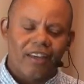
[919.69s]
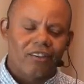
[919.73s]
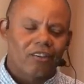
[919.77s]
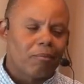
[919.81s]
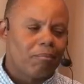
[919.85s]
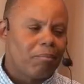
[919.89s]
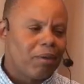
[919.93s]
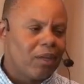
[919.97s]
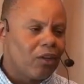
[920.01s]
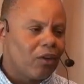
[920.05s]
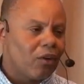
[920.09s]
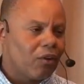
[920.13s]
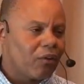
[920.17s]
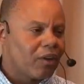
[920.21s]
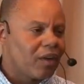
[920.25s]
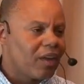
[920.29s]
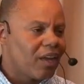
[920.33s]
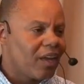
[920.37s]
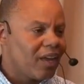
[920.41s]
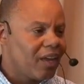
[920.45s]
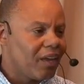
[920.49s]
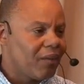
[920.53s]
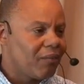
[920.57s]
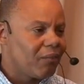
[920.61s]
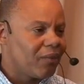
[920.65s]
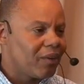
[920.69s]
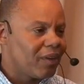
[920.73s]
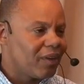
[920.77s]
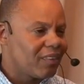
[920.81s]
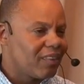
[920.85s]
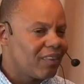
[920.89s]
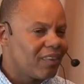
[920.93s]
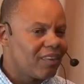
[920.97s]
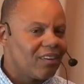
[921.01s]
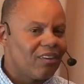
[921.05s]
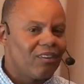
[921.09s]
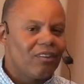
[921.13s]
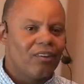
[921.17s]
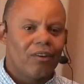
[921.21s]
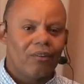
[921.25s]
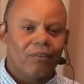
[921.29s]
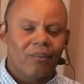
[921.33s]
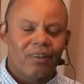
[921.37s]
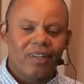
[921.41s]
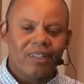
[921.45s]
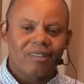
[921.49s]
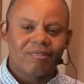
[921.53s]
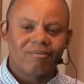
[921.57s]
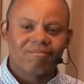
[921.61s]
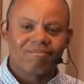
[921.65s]
to be okay with, you know
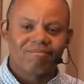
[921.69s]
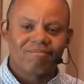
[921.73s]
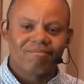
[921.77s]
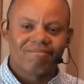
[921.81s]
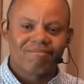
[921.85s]
what?